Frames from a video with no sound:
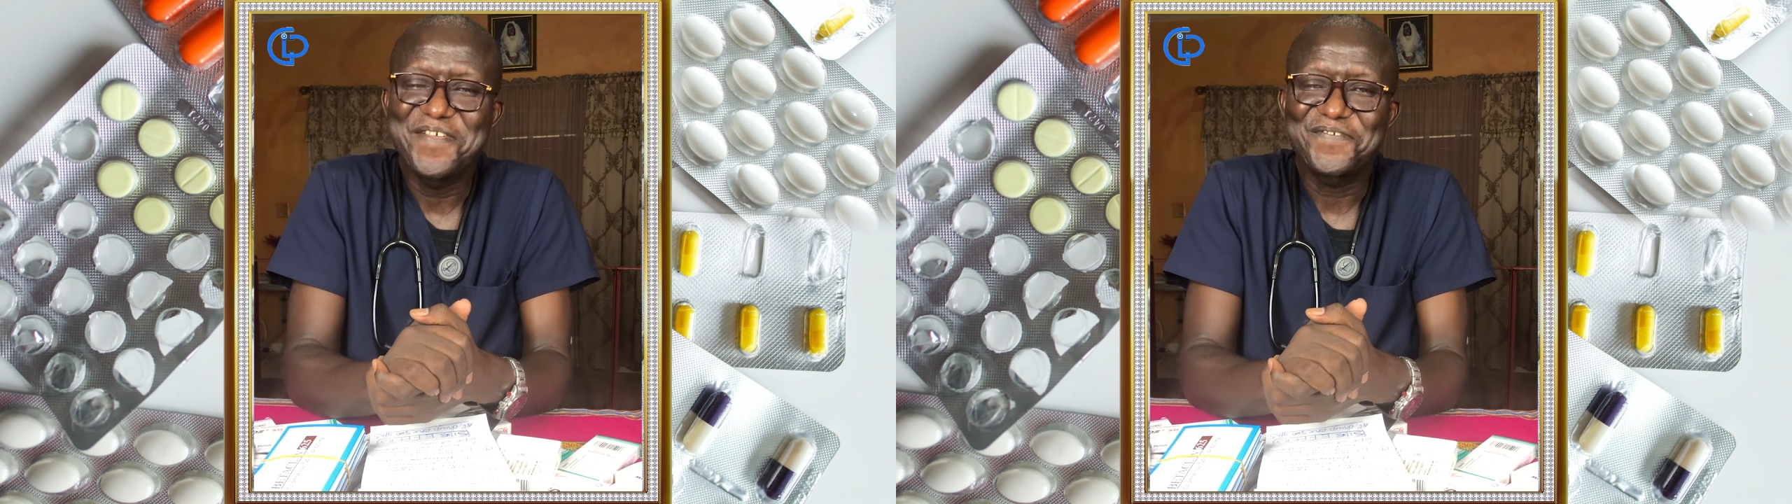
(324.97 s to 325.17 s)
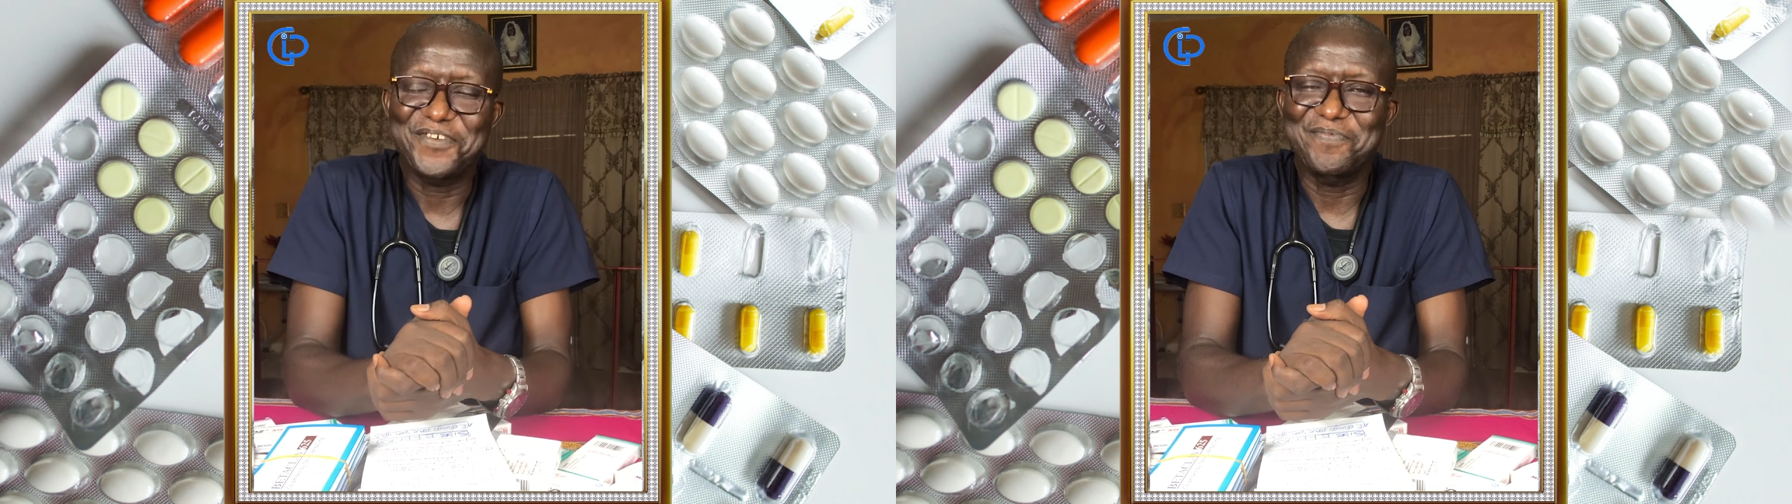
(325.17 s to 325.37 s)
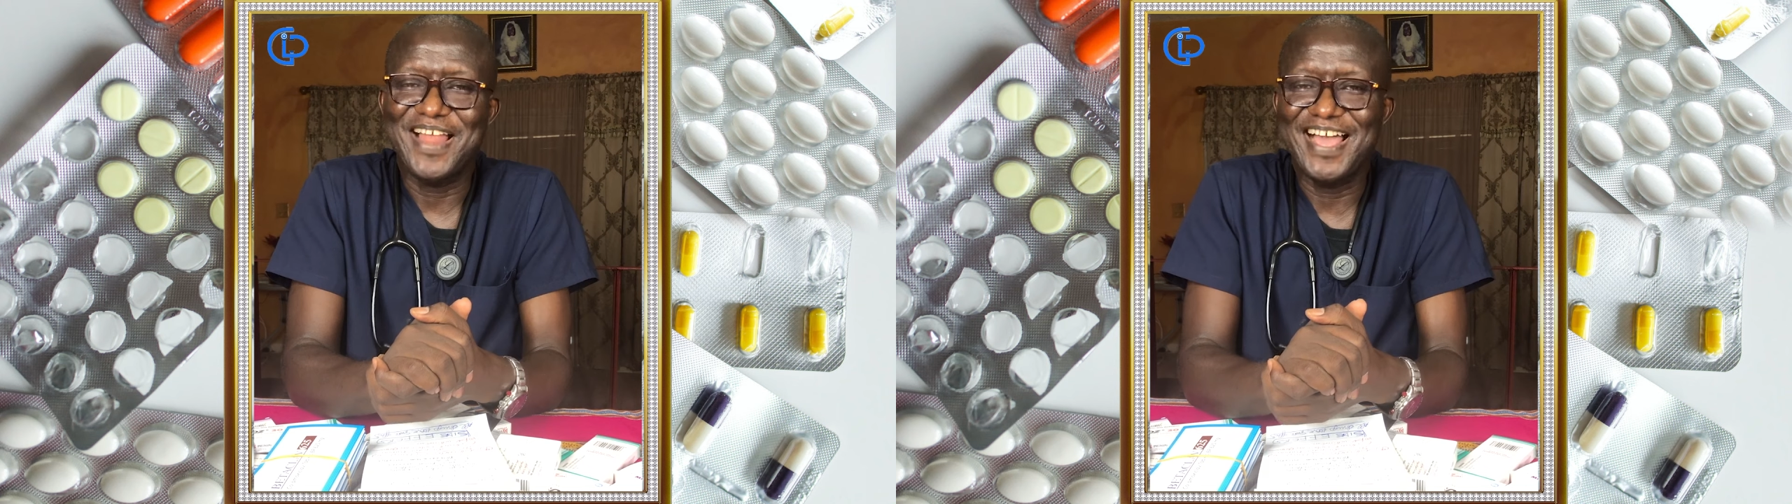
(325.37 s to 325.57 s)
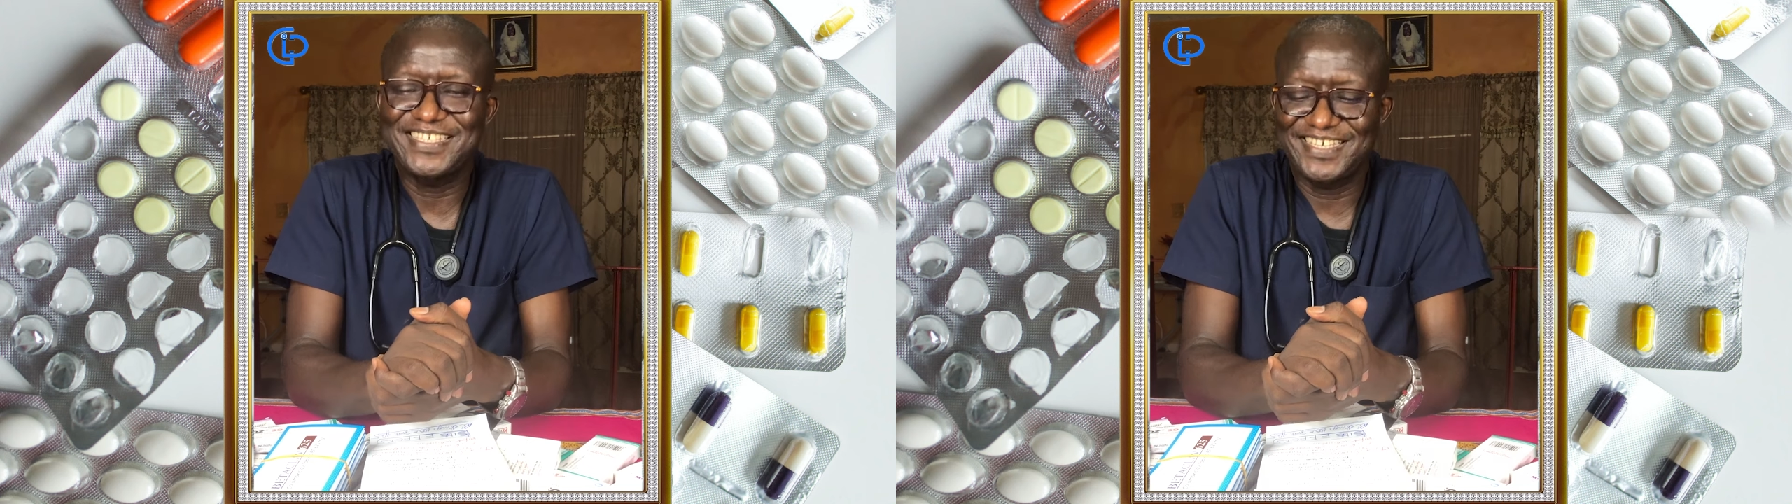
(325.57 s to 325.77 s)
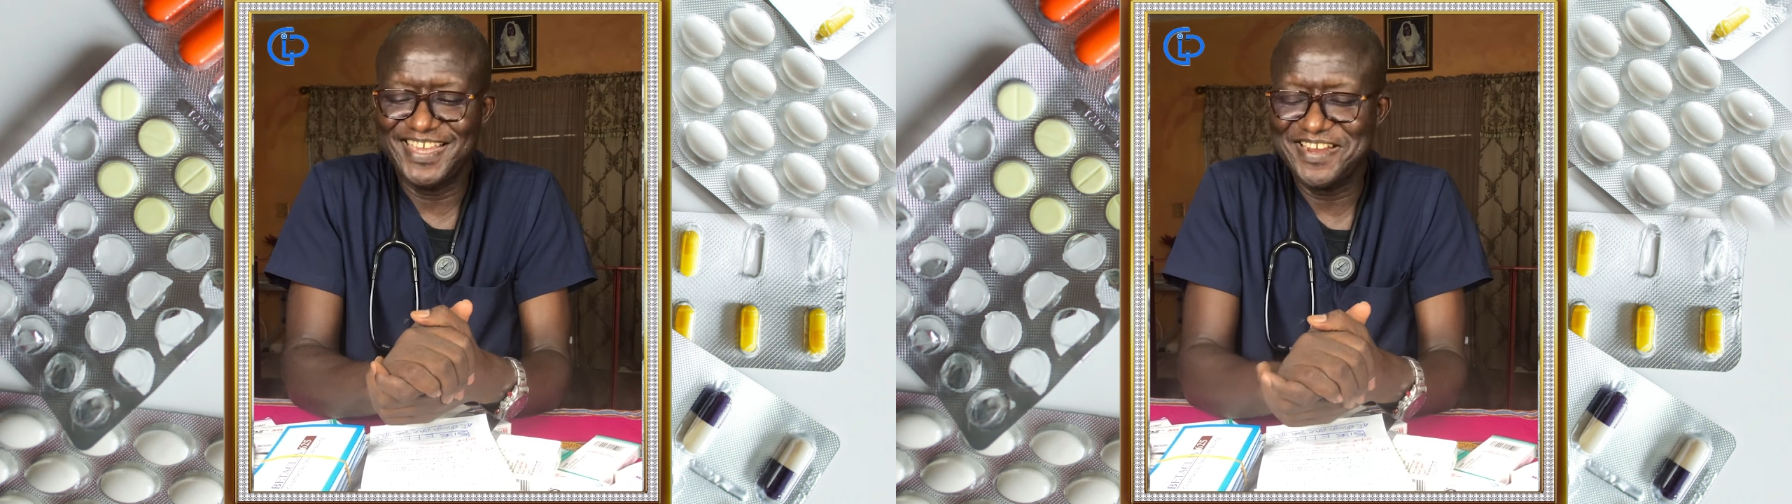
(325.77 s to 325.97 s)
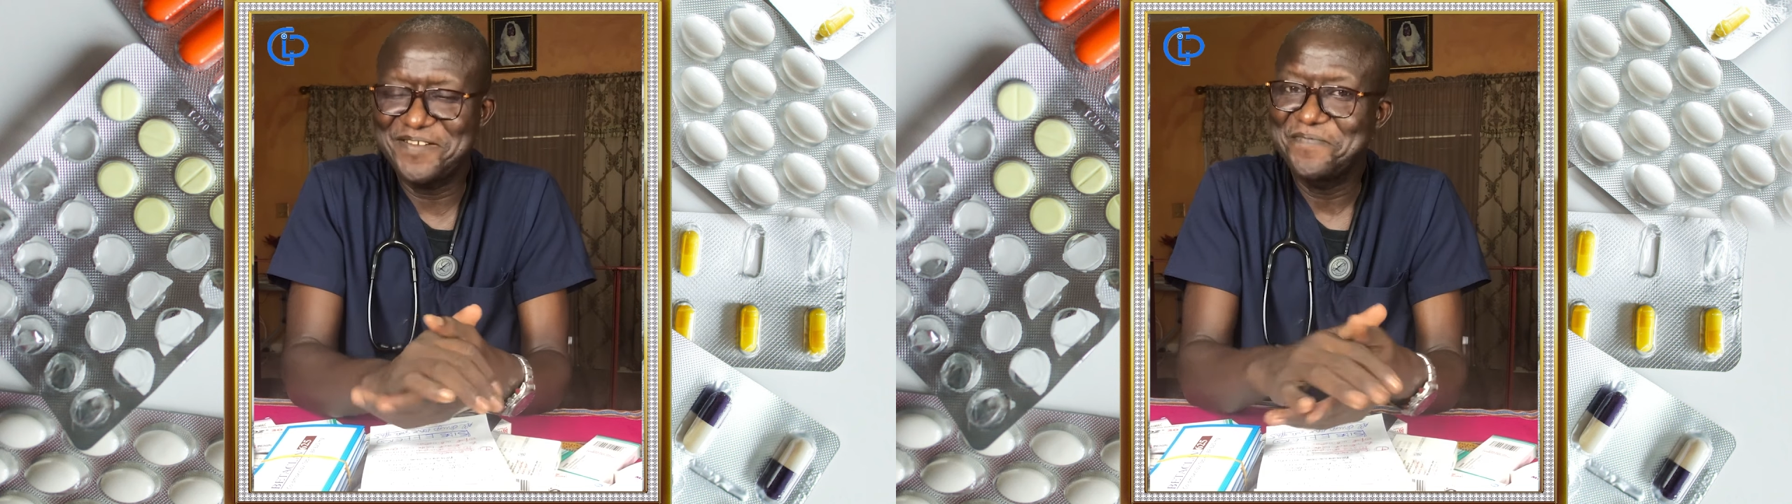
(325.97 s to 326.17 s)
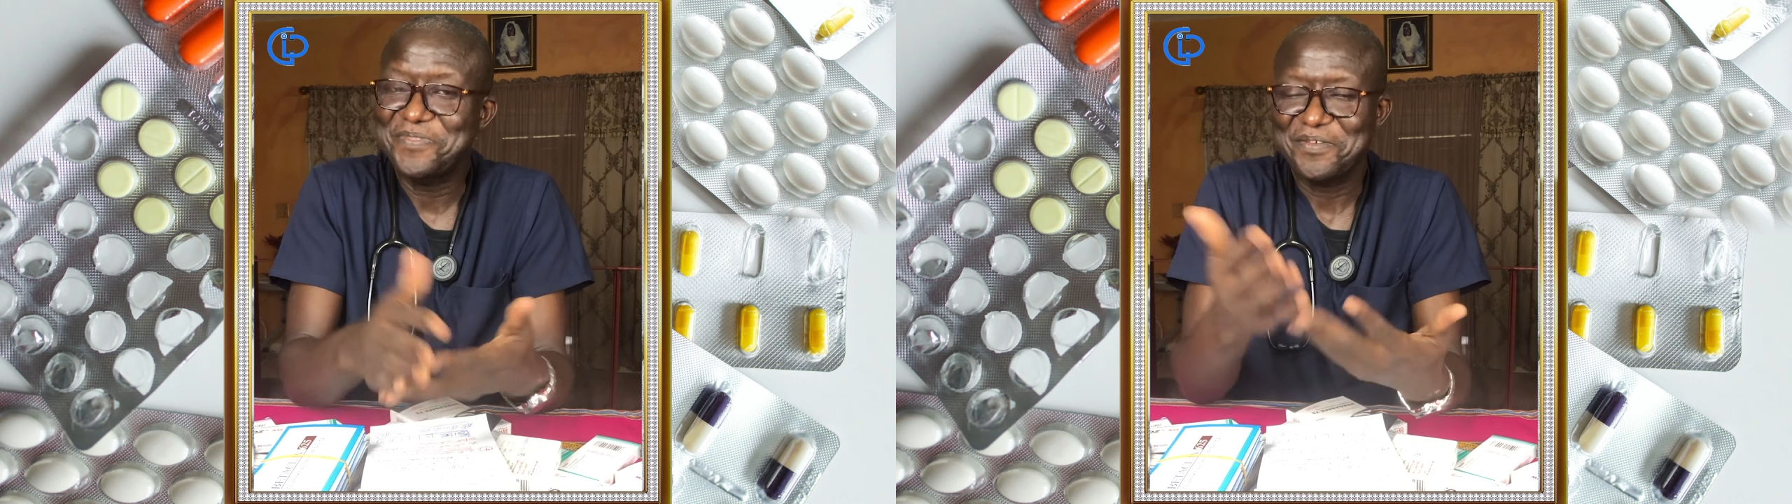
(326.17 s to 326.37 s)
from last year,